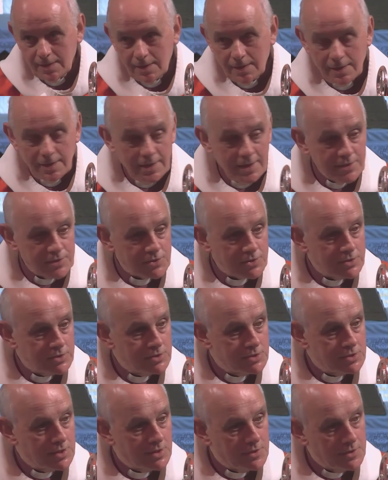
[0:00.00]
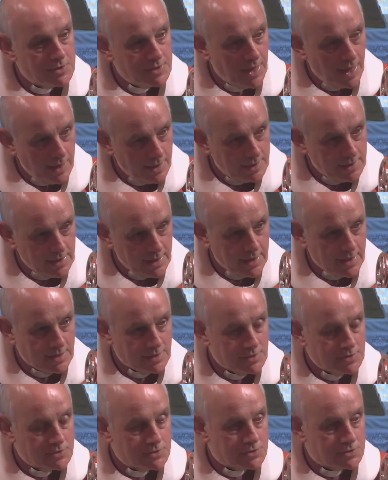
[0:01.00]
Listen to their
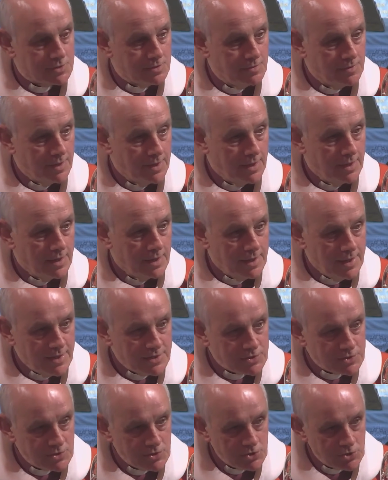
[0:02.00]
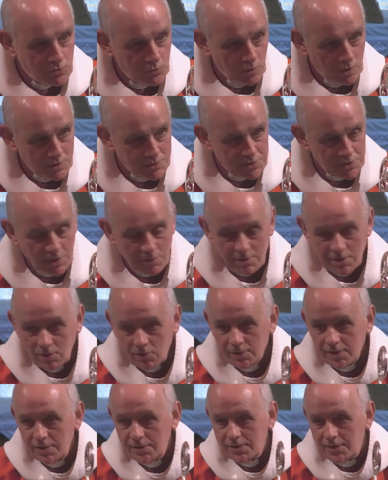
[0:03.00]
needs listen to what's going on
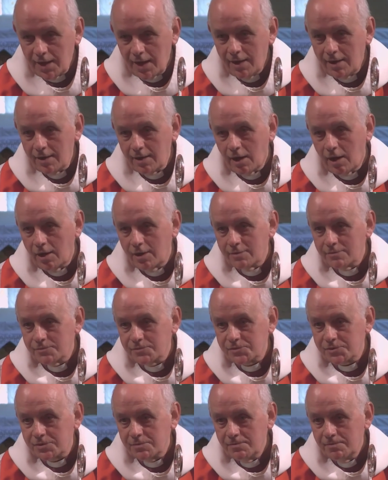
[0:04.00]
in their lives.